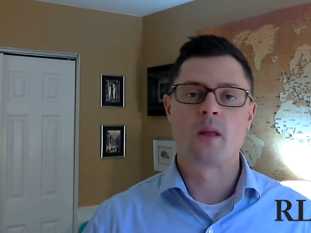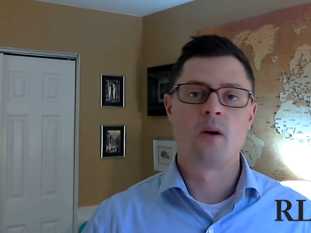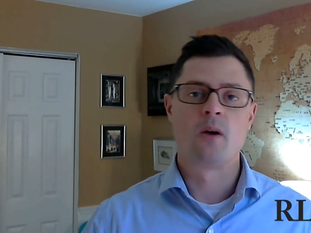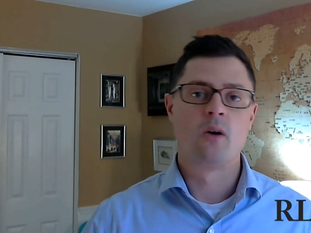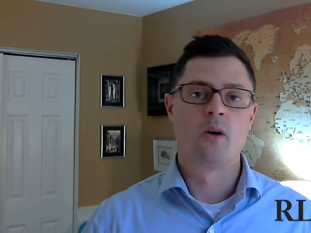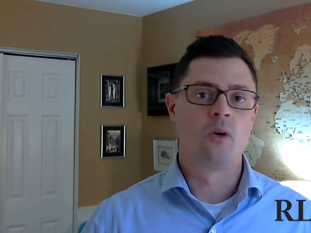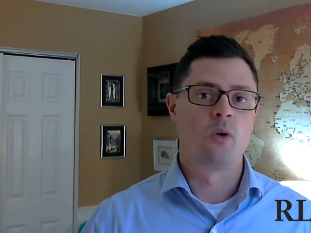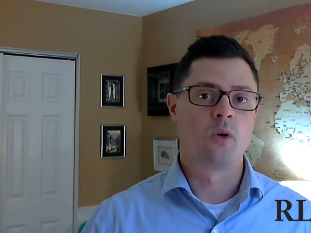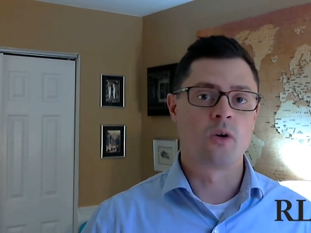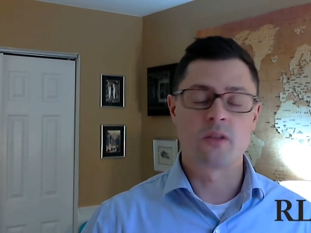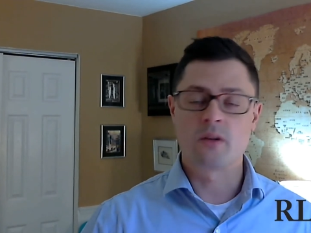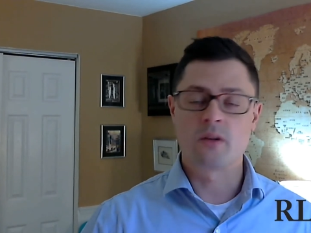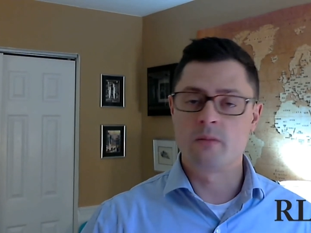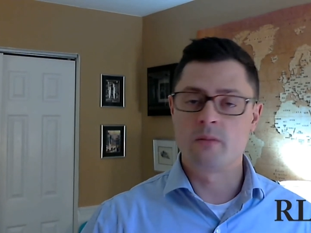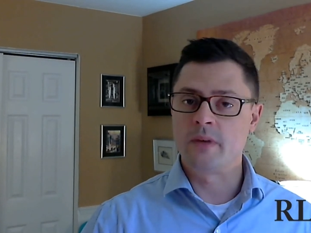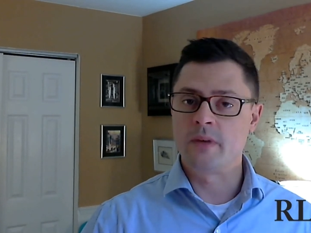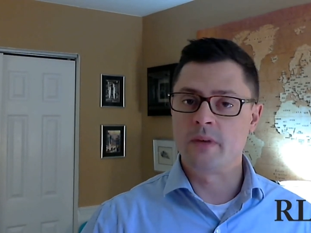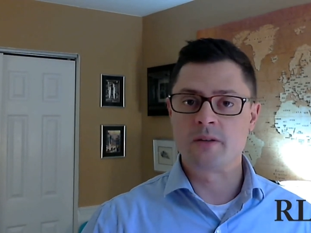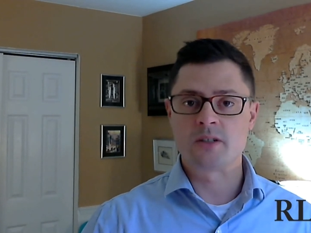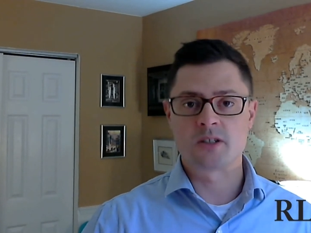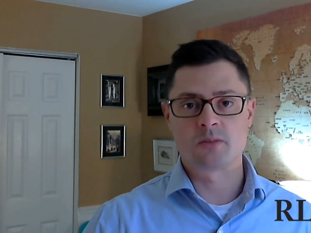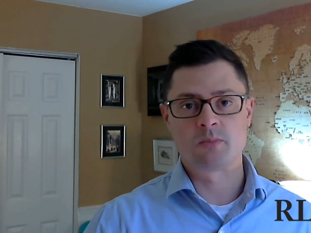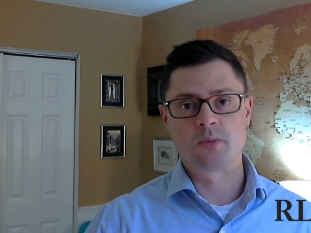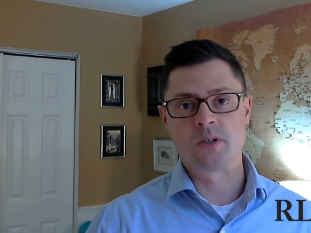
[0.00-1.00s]
or there may
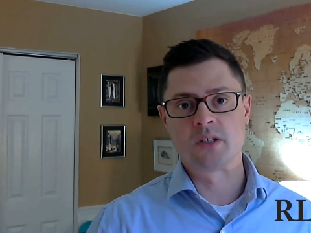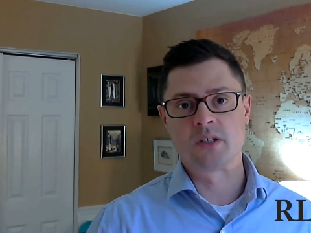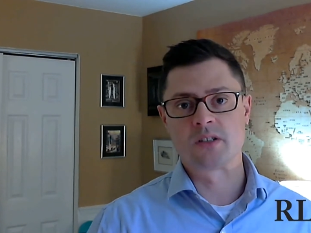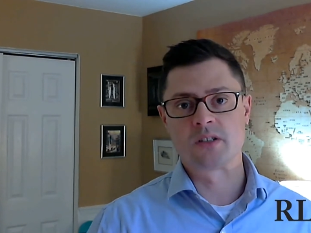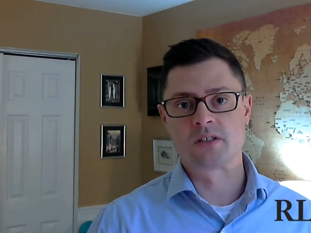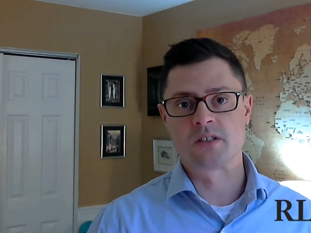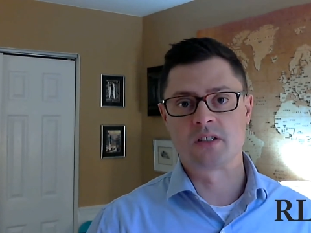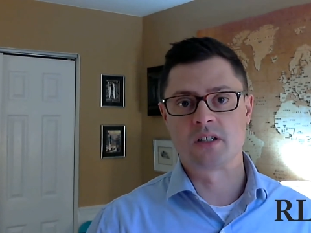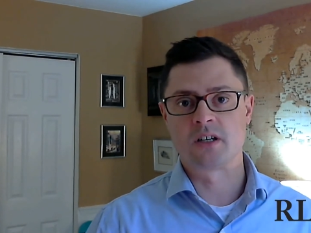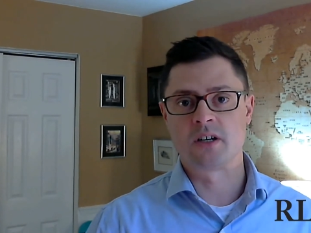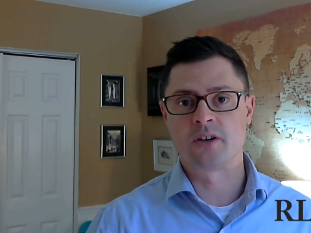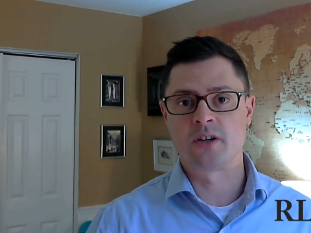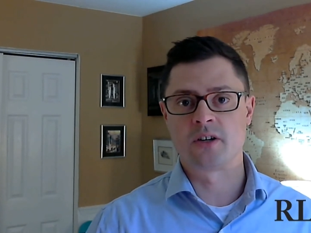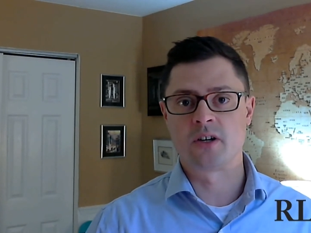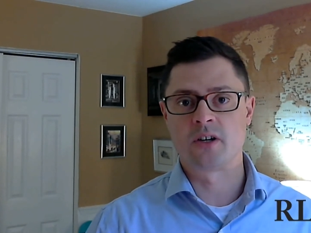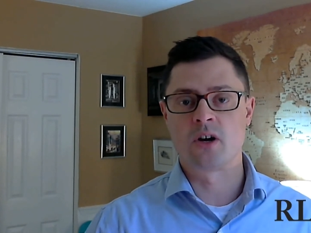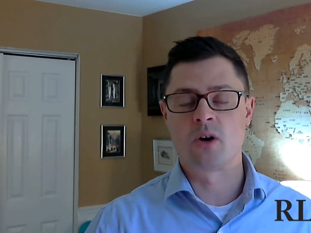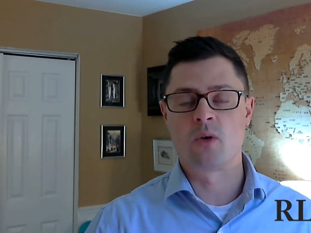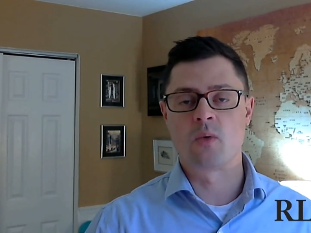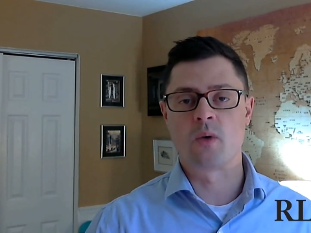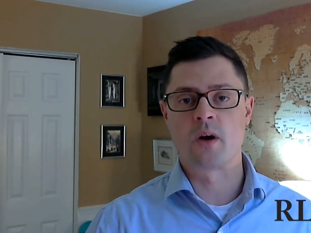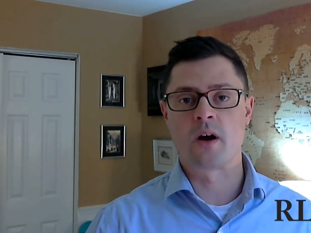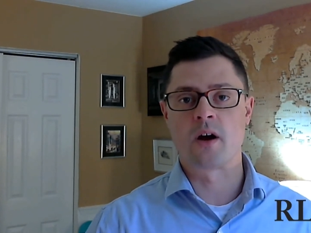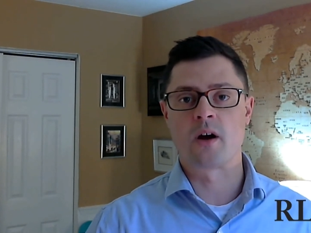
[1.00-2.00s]
just be a scenario
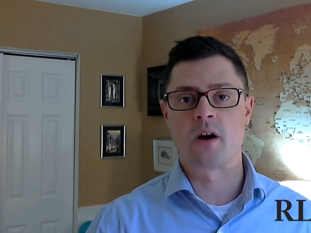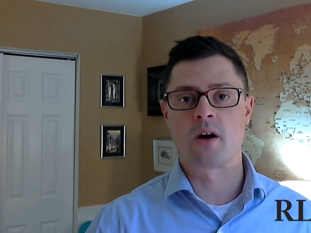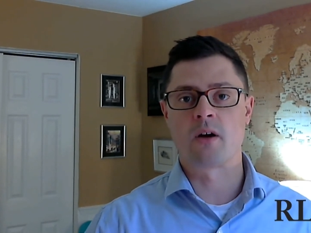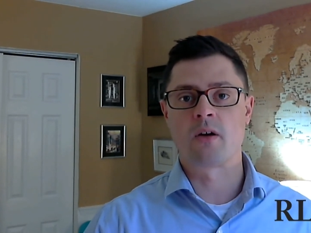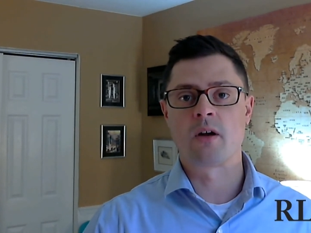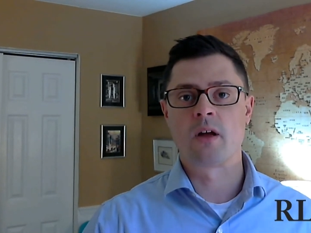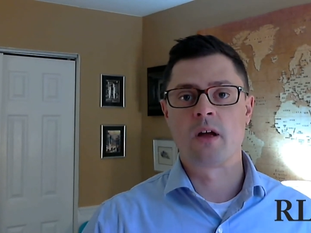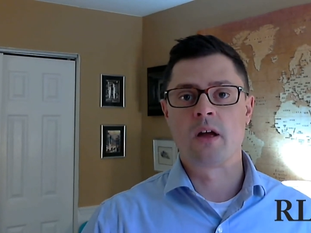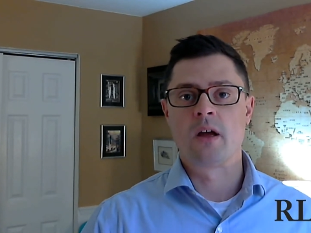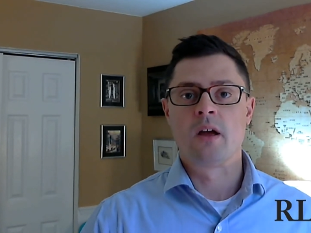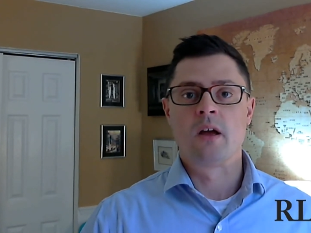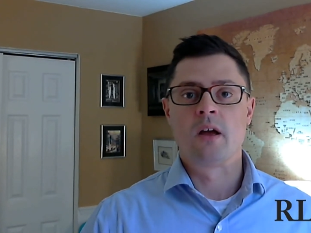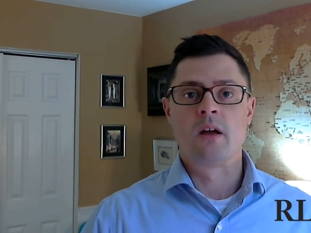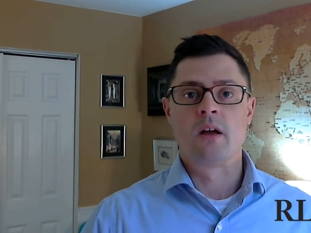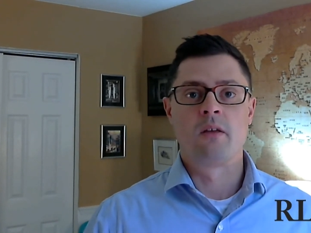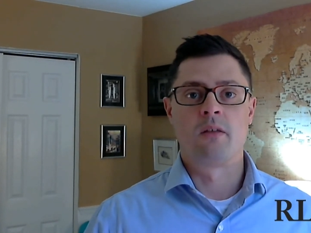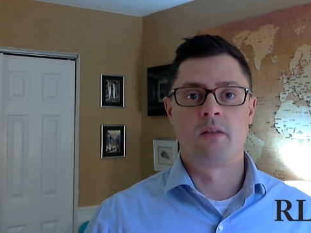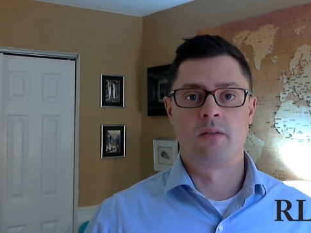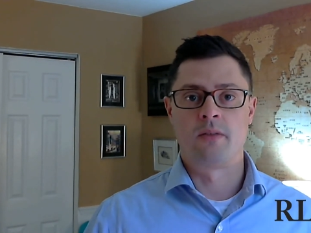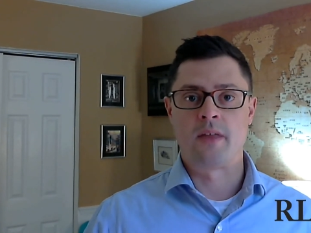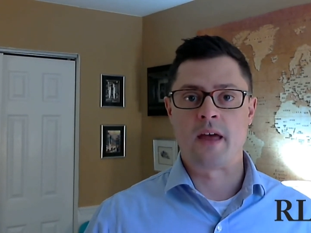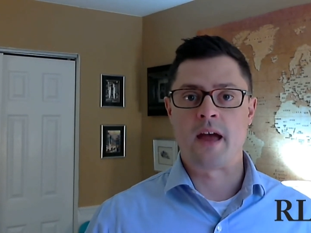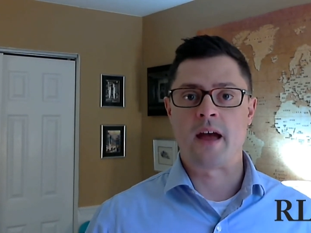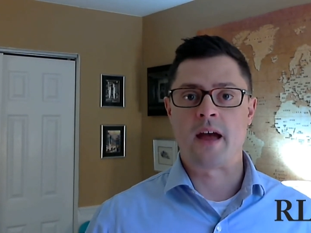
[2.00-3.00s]
where
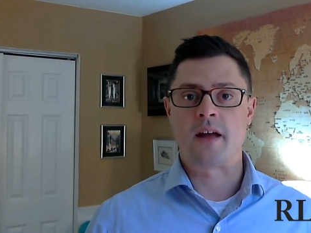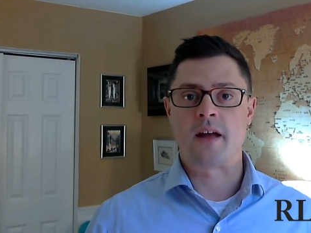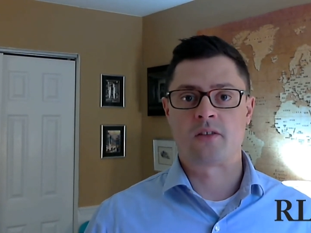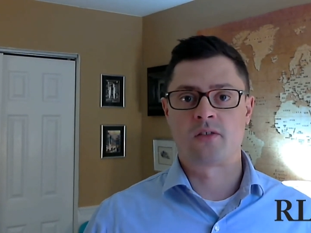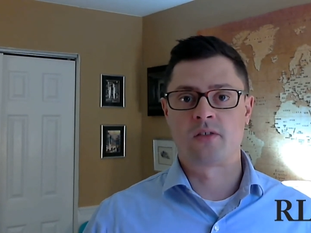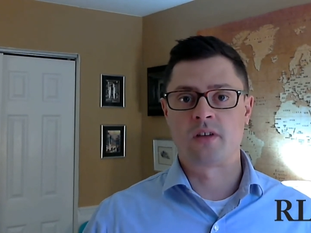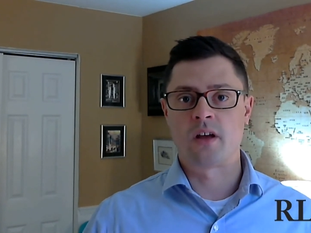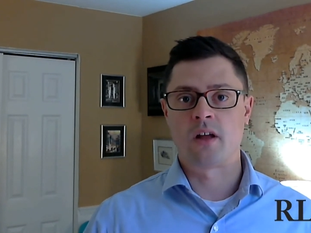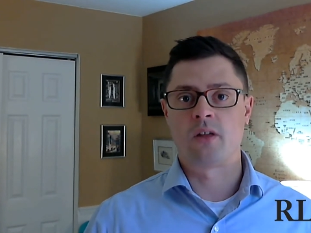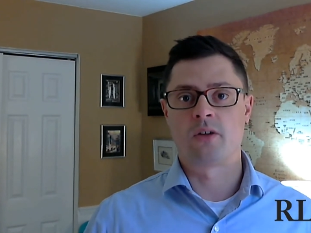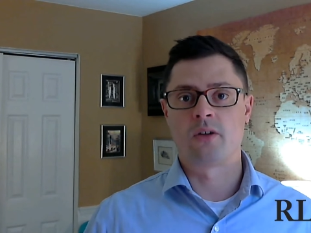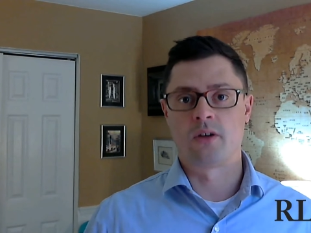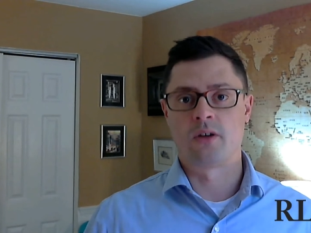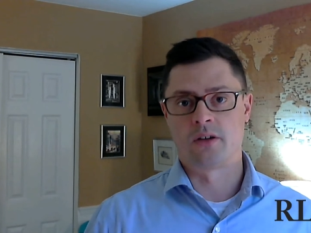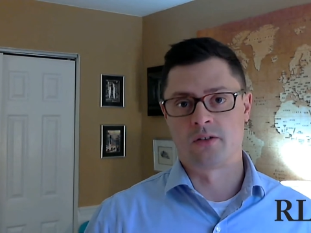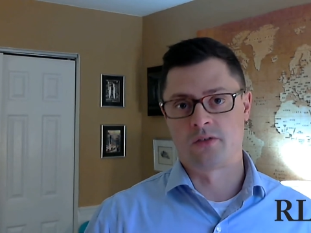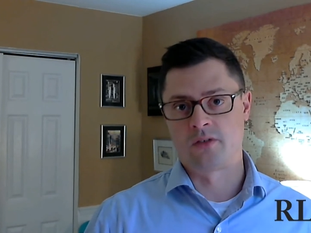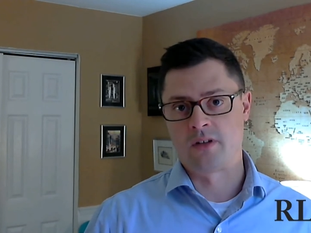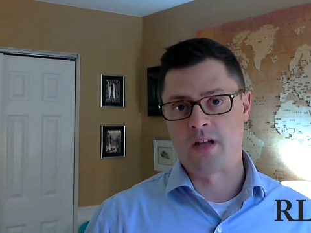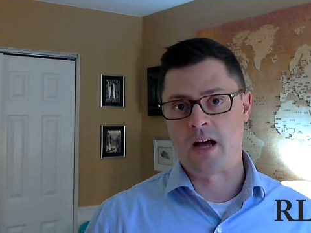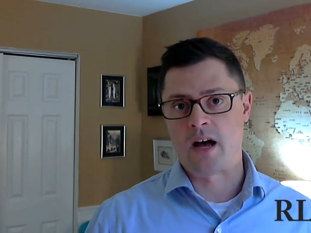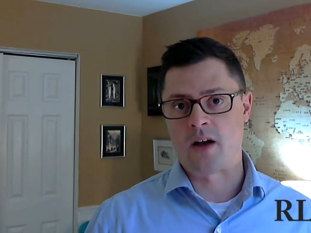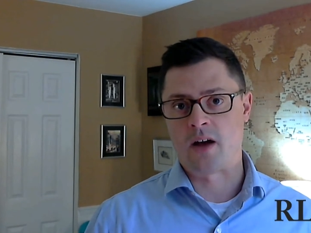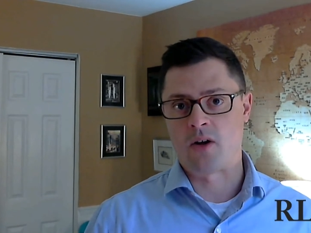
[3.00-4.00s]
that seller is
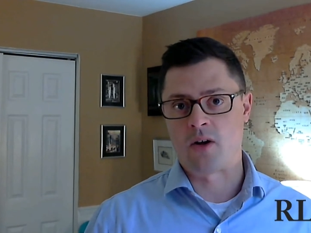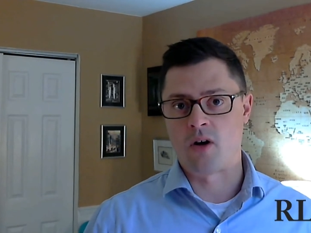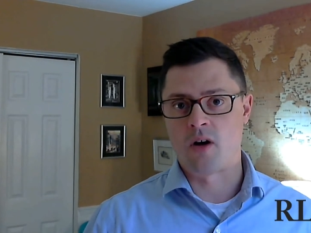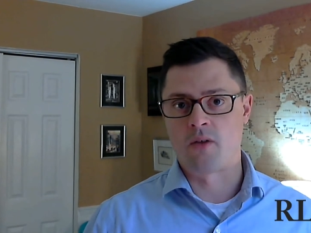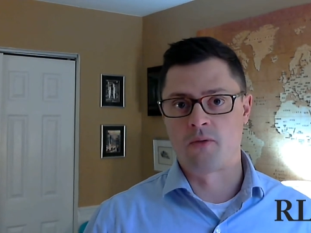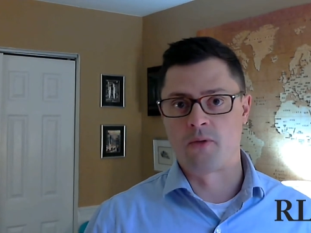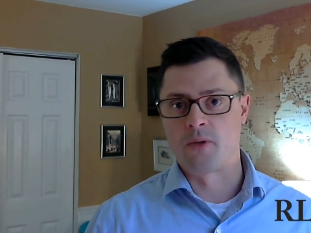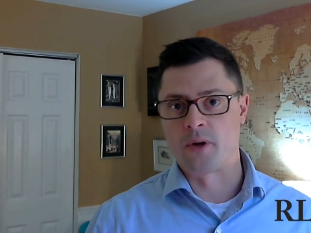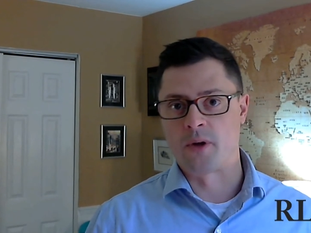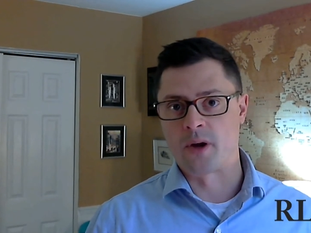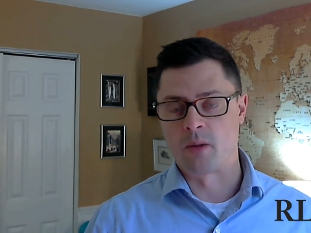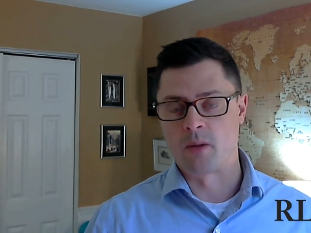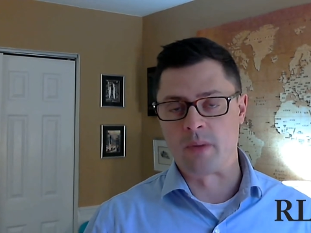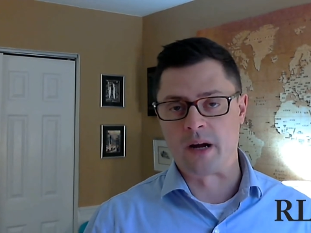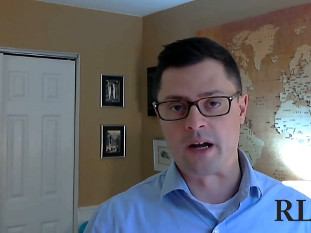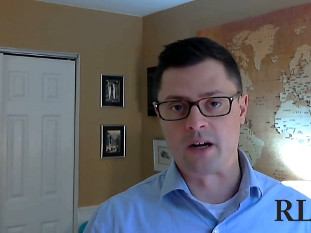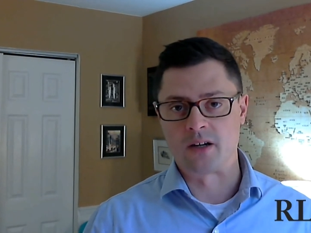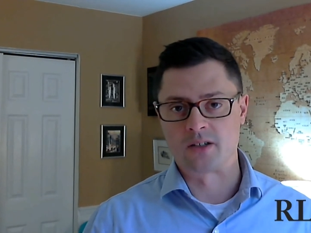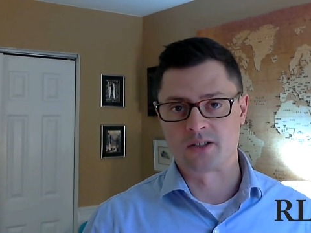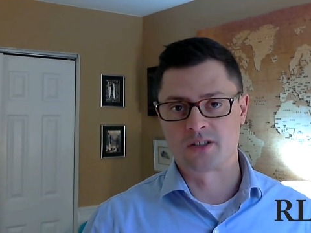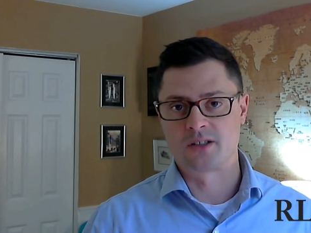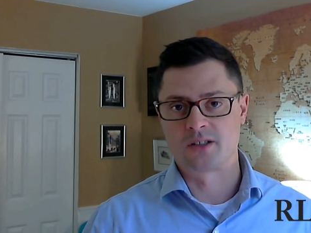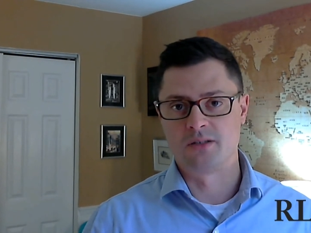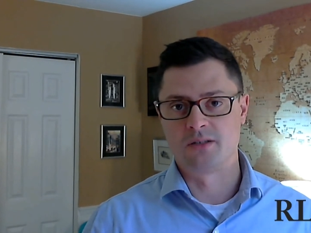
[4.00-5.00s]
not offering a
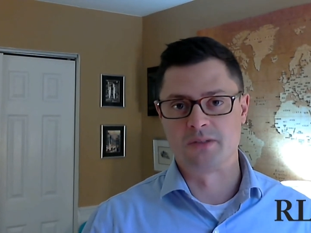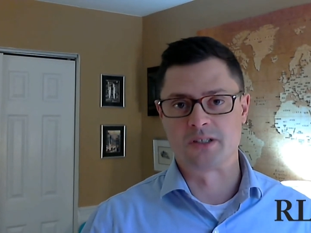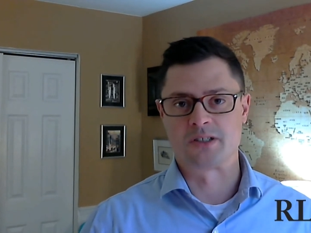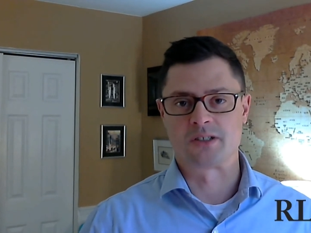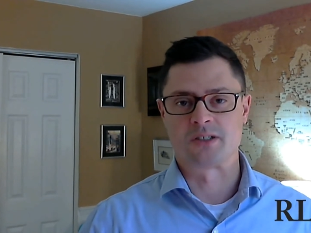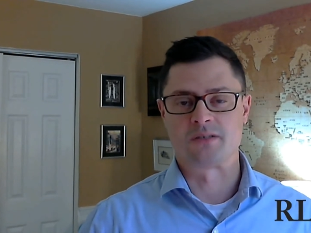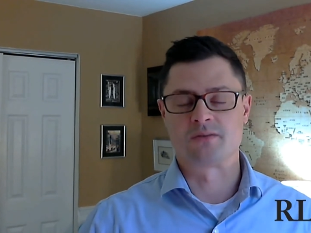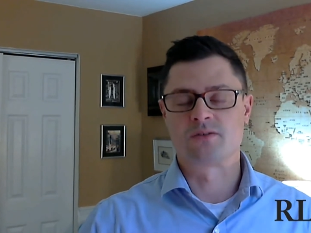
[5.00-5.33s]
buyer's commission.